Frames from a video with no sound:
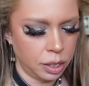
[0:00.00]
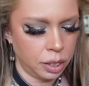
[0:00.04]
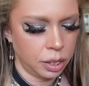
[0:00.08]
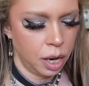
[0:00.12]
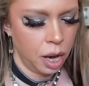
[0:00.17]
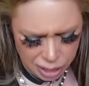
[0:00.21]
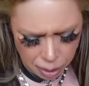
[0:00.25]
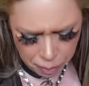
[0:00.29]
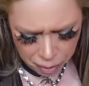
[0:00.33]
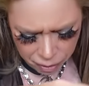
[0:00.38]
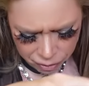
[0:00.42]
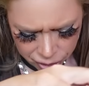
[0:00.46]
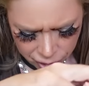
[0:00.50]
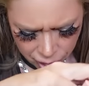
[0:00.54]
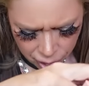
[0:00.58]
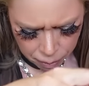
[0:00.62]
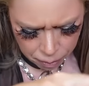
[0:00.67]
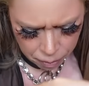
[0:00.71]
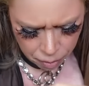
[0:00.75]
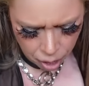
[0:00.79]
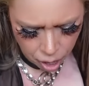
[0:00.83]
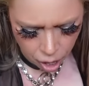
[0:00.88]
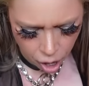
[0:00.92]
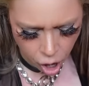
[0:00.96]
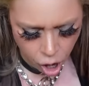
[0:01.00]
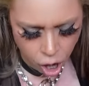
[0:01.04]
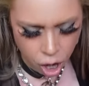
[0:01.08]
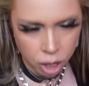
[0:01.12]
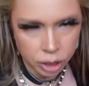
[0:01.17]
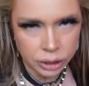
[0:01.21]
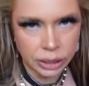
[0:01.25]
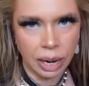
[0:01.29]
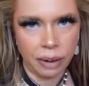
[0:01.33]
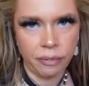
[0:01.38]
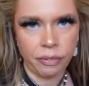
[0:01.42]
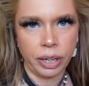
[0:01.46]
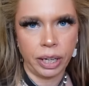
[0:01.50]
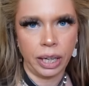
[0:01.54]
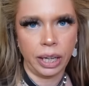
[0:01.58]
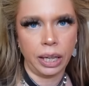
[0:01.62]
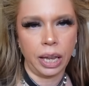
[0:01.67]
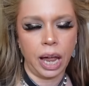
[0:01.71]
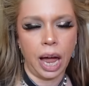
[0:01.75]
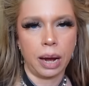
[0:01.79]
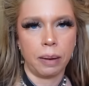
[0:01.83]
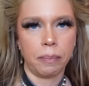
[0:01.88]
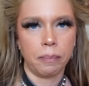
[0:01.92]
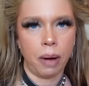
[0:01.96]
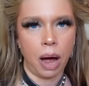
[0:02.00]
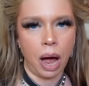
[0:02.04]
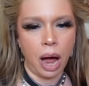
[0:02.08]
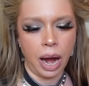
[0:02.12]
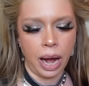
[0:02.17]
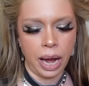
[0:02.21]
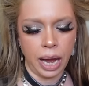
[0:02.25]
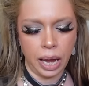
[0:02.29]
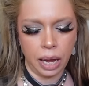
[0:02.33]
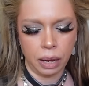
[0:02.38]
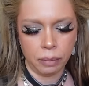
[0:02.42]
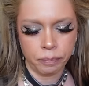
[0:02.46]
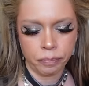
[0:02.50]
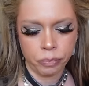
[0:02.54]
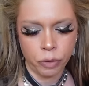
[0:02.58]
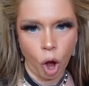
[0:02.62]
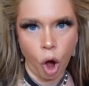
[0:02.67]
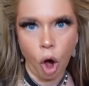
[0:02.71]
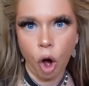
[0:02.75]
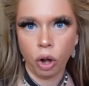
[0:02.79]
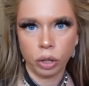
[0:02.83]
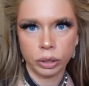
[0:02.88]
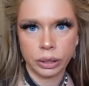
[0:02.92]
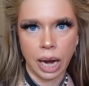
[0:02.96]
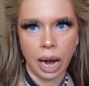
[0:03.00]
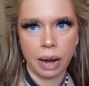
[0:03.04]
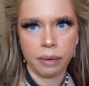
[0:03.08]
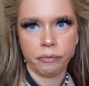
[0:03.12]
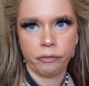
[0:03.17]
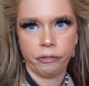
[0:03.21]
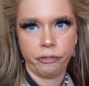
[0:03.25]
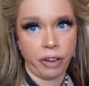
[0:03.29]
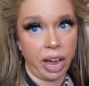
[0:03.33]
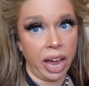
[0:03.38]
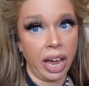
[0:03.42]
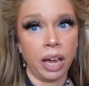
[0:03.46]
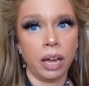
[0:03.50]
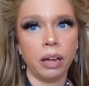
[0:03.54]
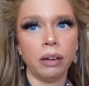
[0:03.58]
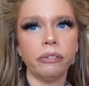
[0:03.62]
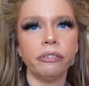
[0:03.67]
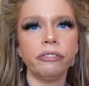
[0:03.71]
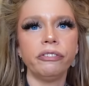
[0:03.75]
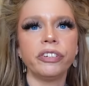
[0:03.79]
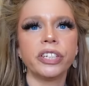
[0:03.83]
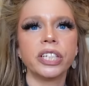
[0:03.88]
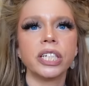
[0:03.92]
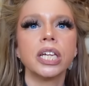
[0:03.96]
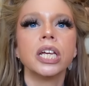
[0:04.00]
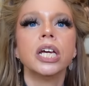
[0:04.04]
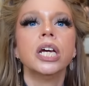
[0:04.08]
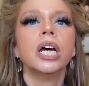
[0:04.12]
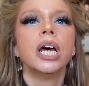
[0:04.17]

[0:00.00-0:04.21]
Some of them are definitely like my all-time faves